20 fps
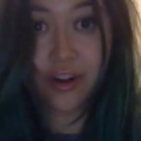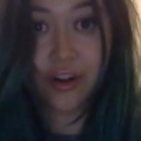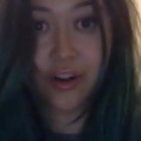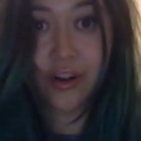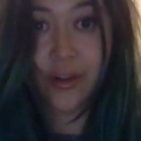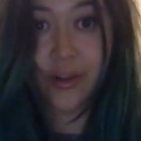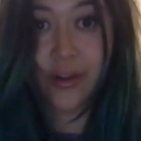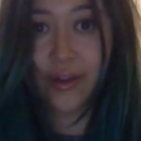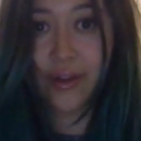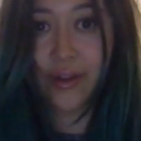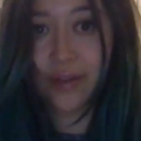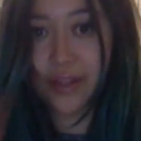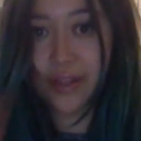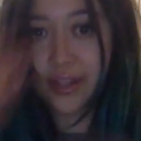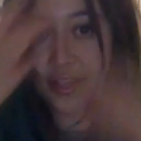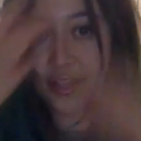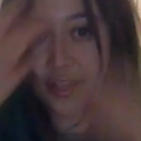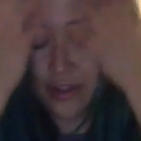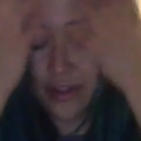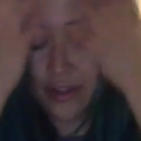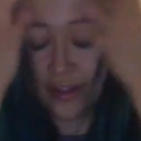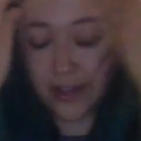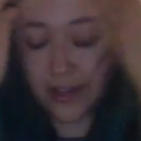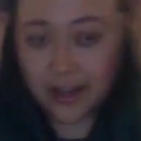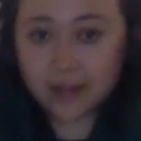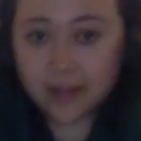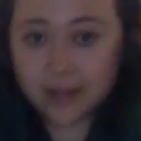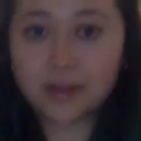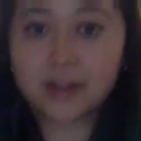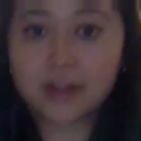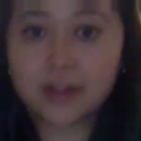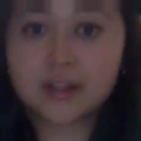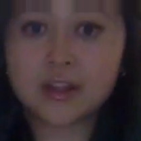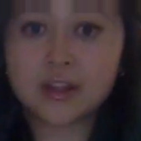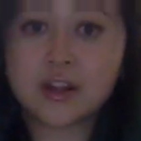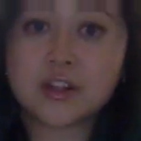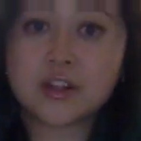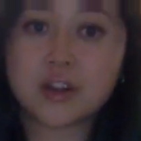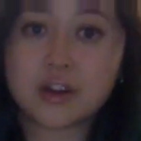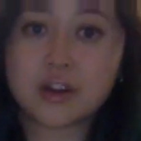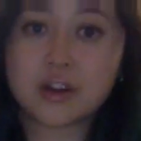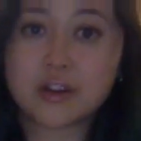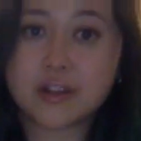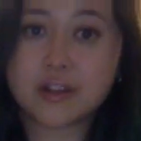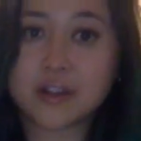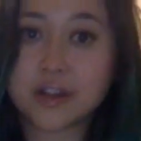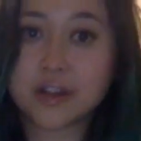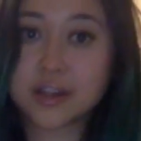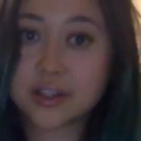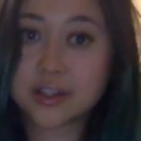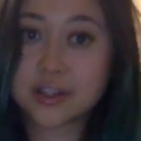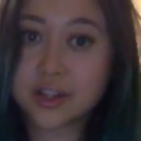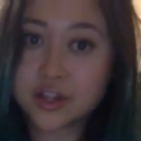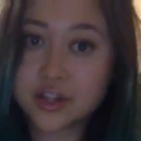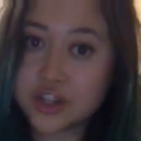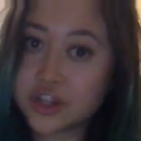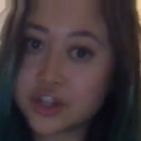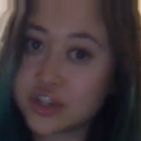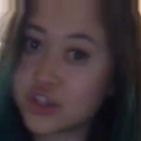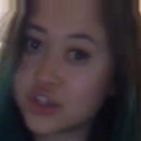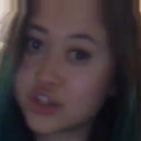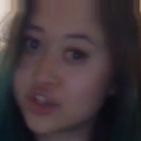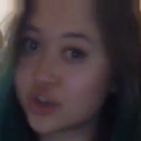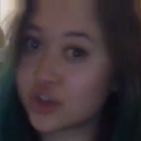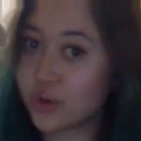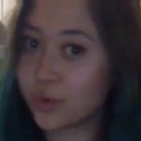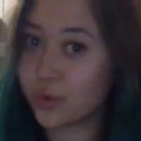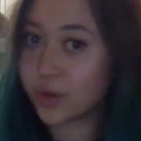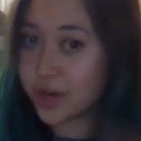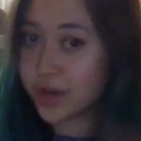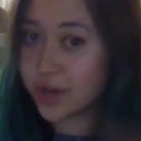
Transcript: You can't really see it in this light, but it's a lot darker than the extensions, so